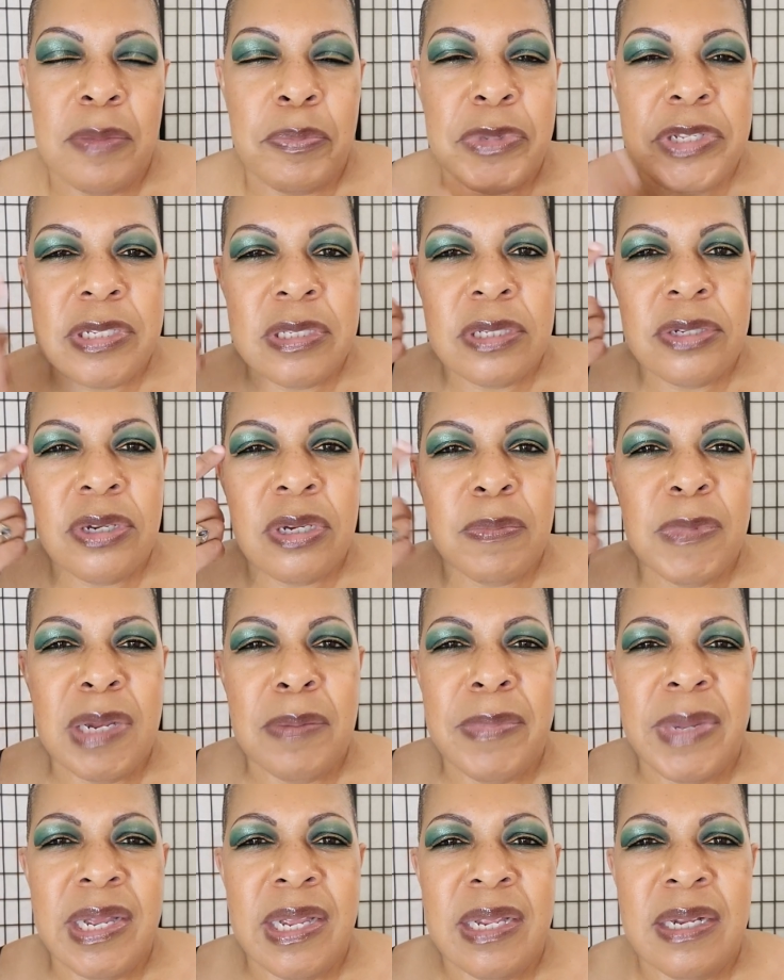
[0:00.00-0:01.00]
But still my
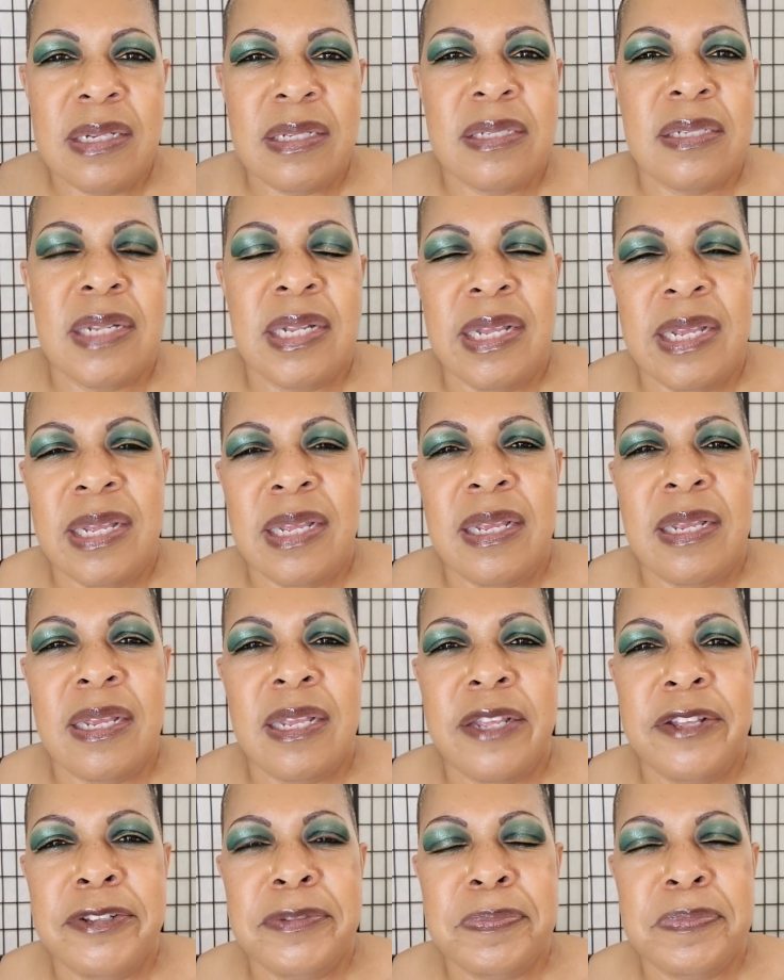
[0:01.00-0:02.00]
mind is
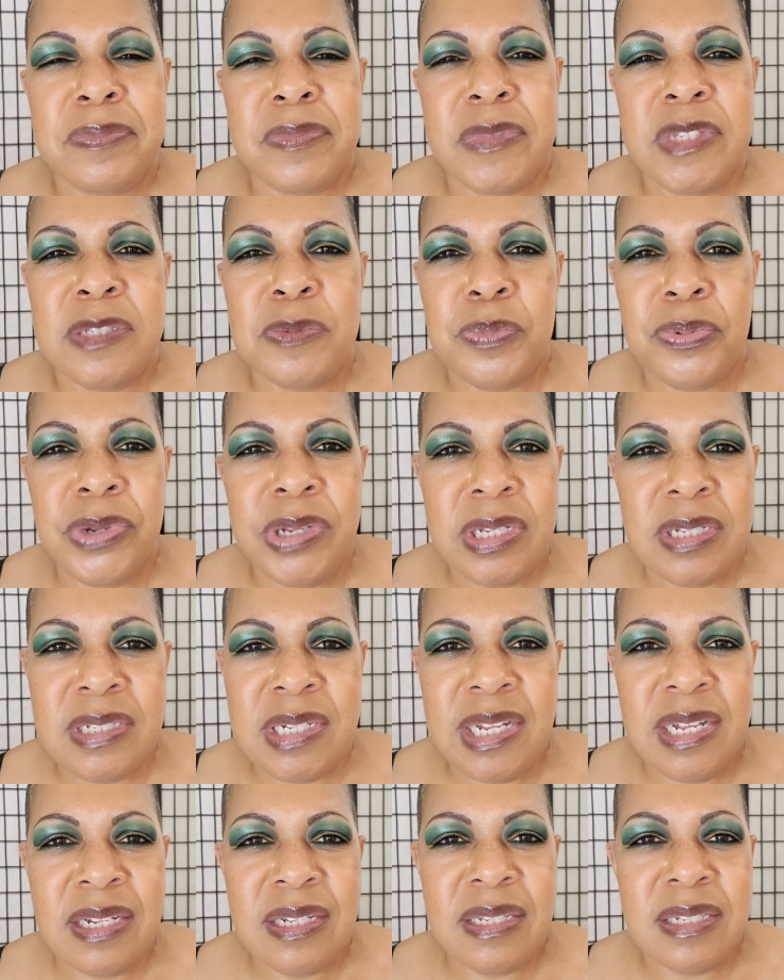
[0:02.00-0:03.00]
like, spring is
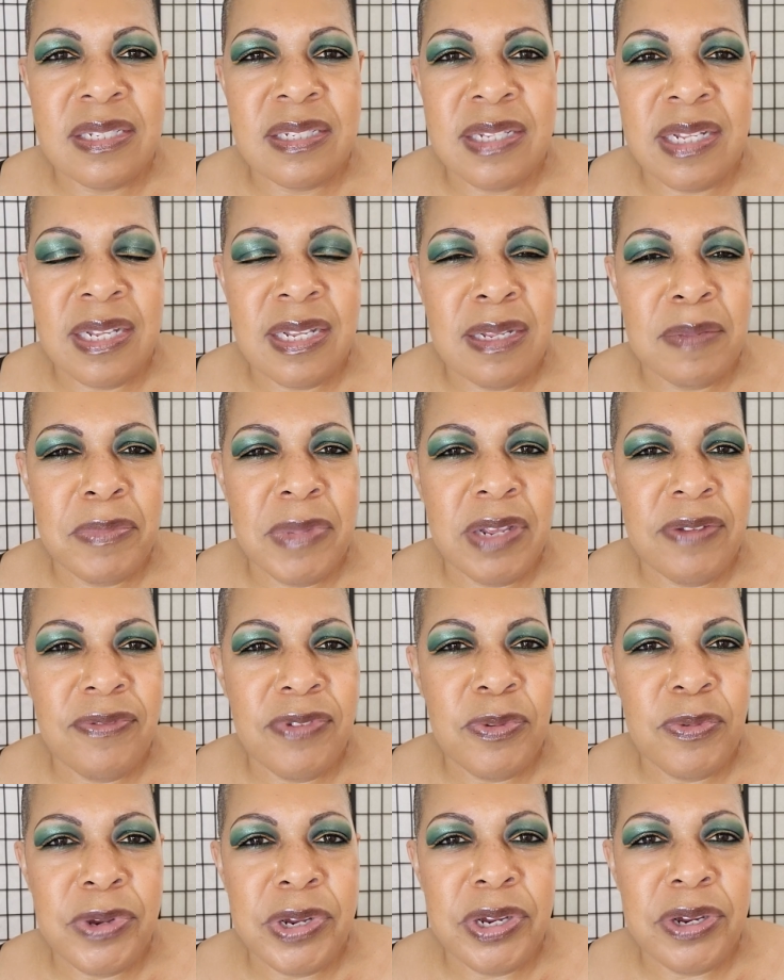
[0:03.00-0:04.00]
not the same
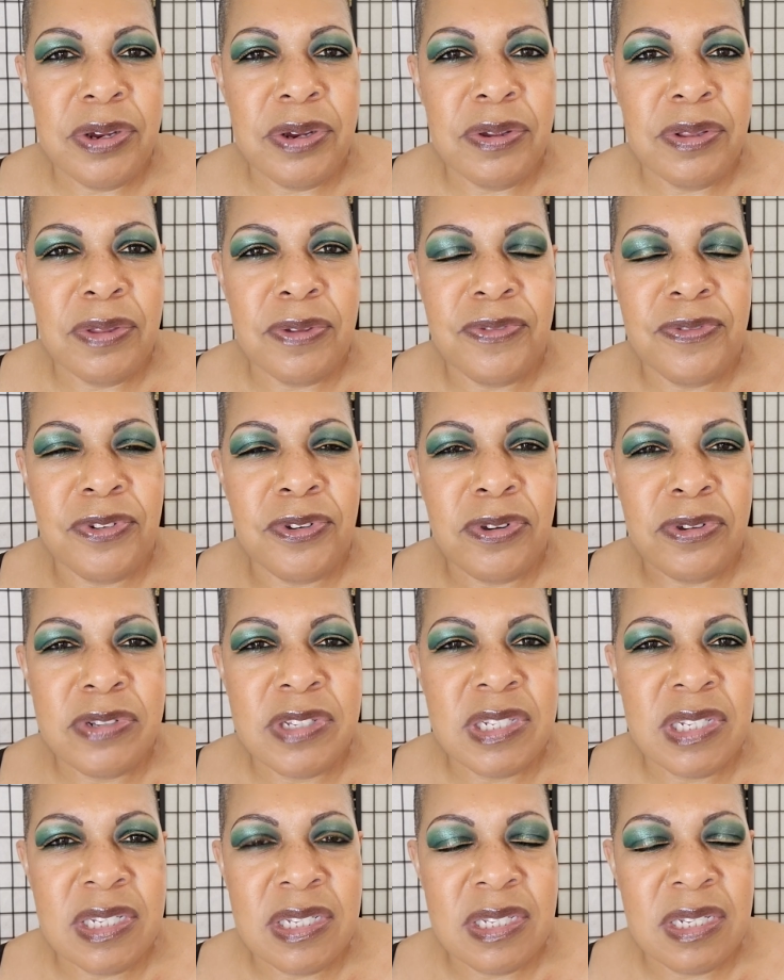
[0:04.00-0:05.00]
everywhere. The fall
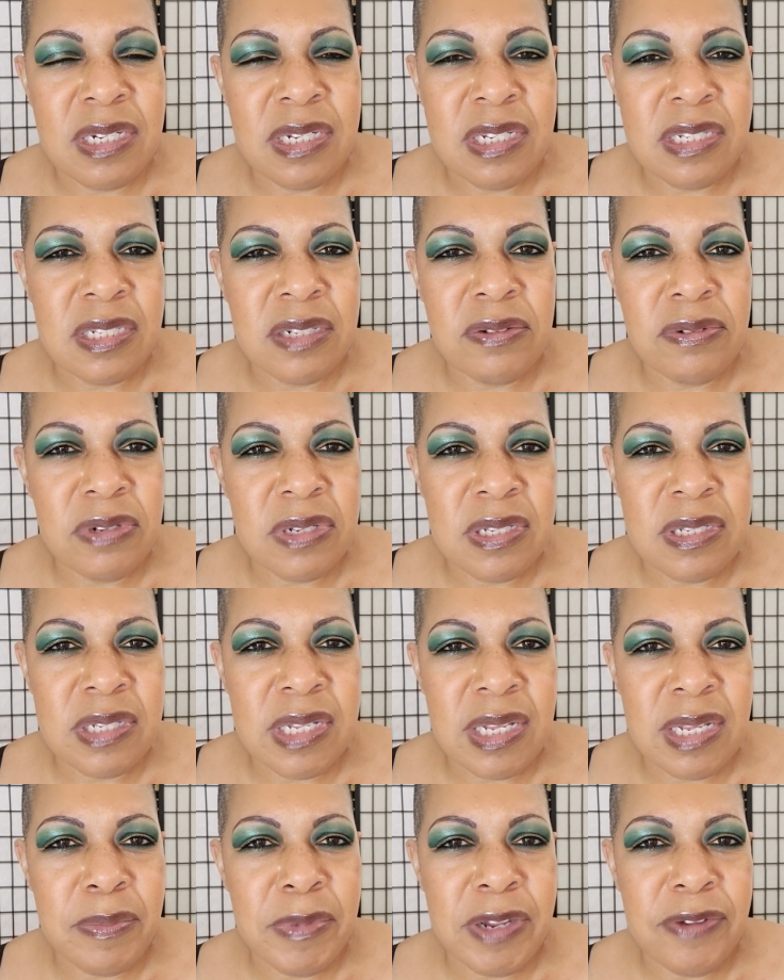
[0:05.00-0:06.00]
season doesn't look the
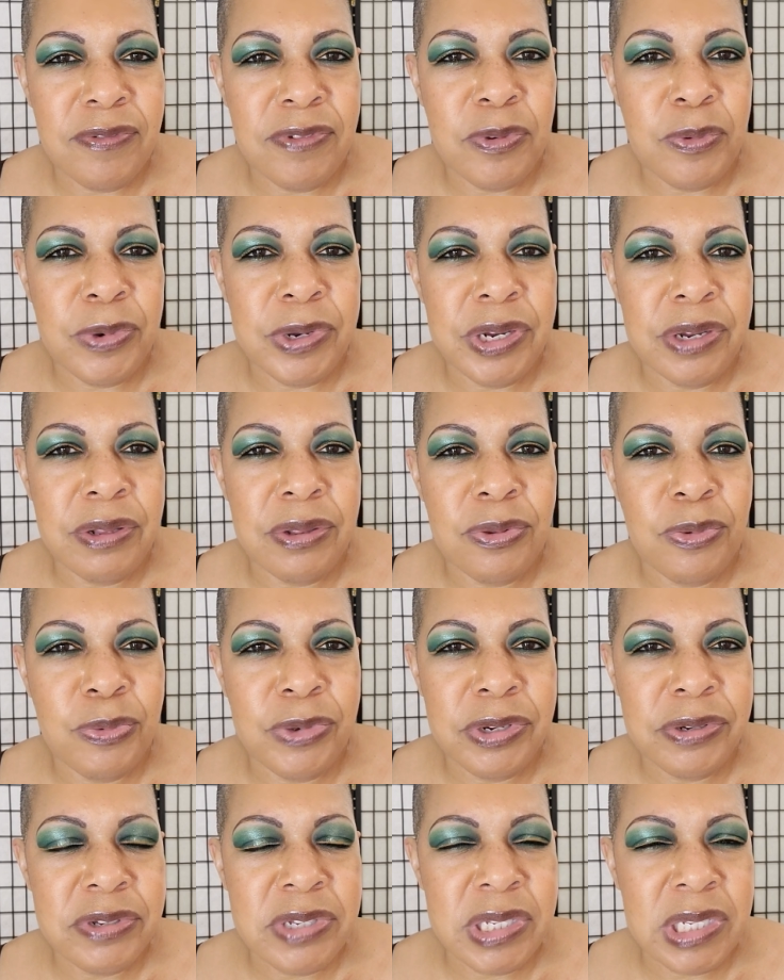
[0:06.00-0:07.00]
same everywhere. The
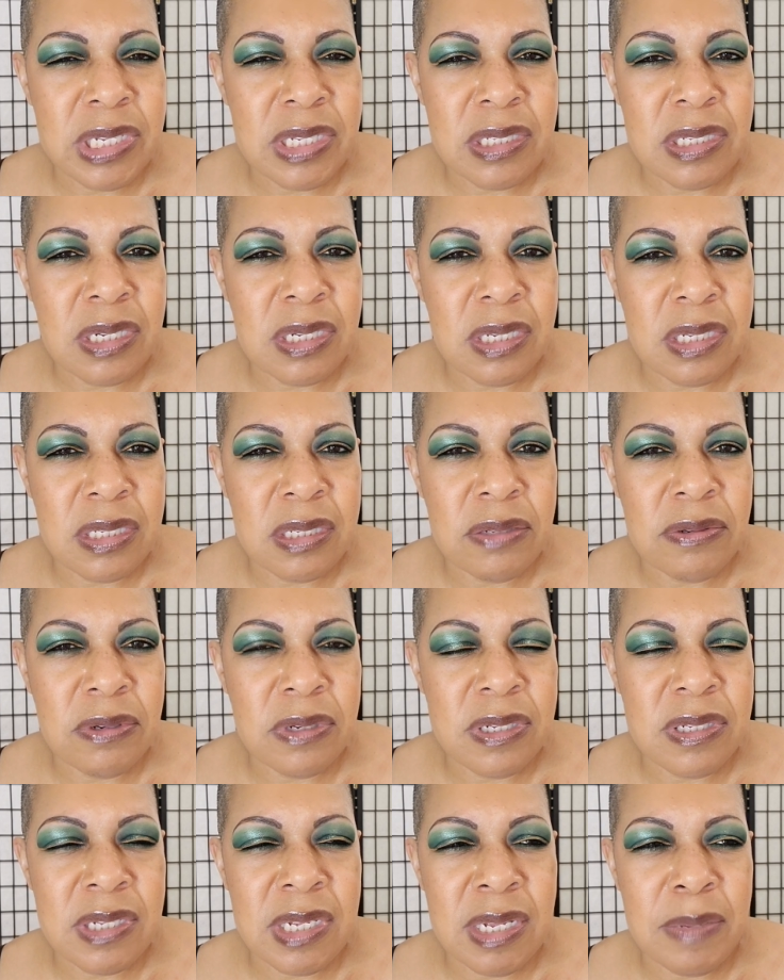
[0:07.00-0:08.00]
winter season doesn't
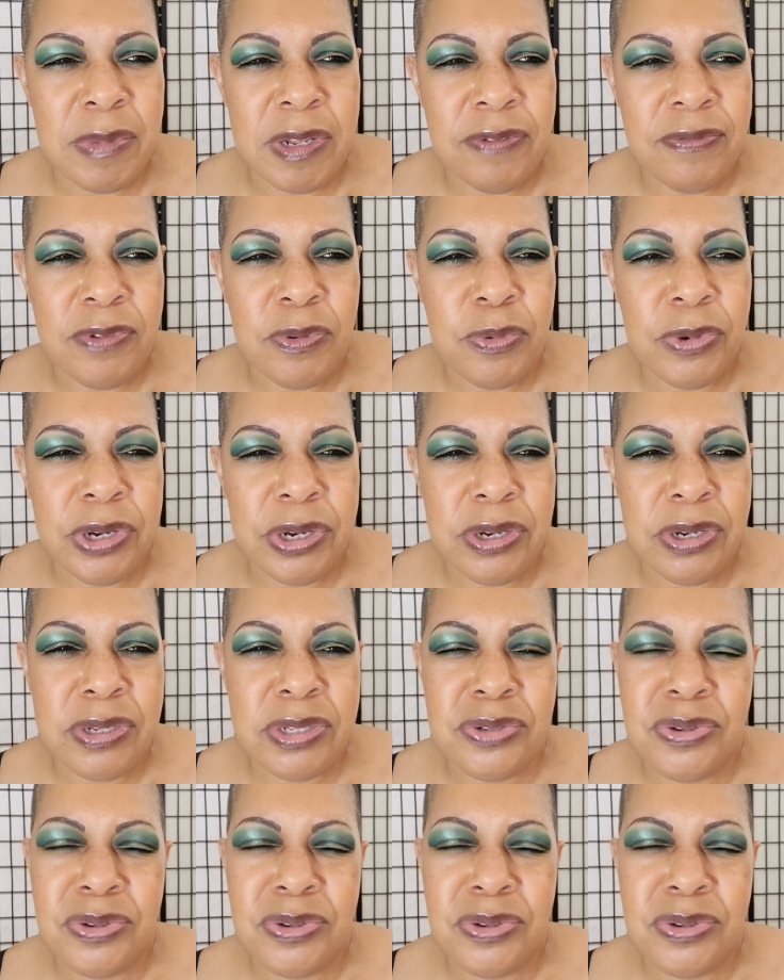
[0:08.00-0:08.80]
look the same everywhere.